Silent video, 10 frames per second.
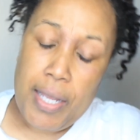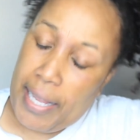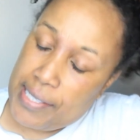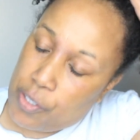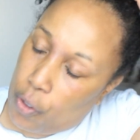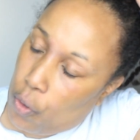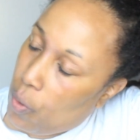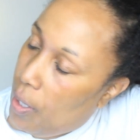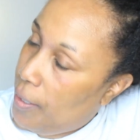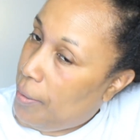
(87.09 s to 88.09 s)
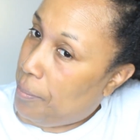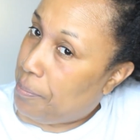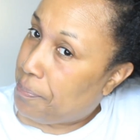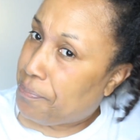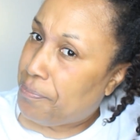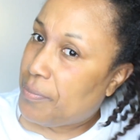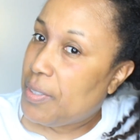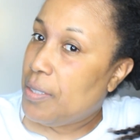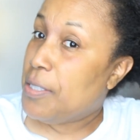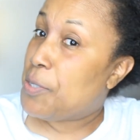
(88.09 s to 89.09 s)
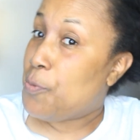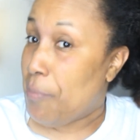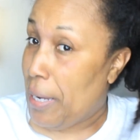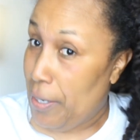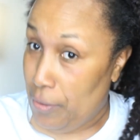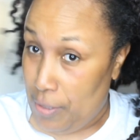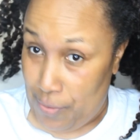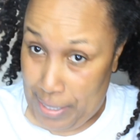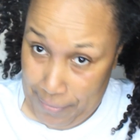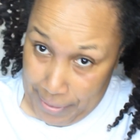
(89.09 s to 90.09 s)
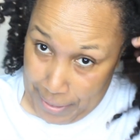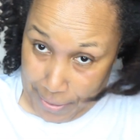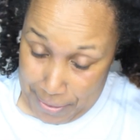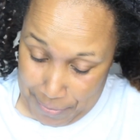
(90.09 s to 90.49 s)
And so, um, this is what my hair looks like right now